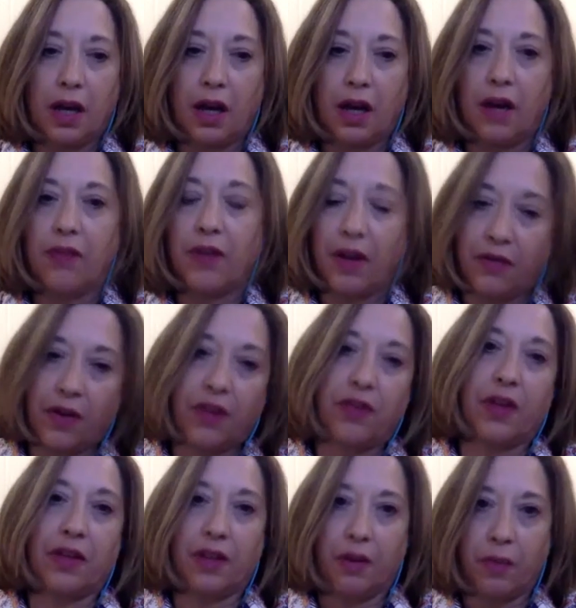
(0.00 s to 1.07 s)
of
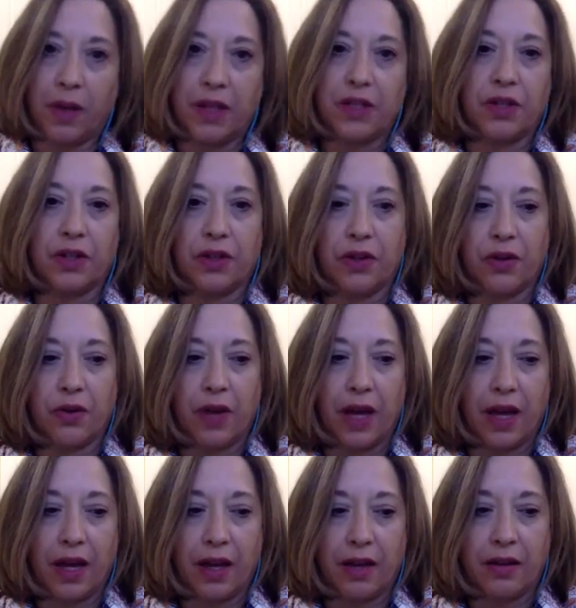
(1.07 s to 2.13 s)
everything that we do,
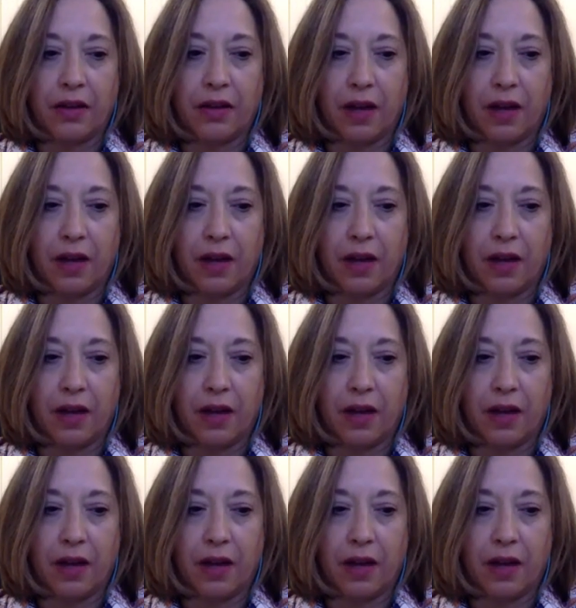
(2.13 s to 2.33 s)
and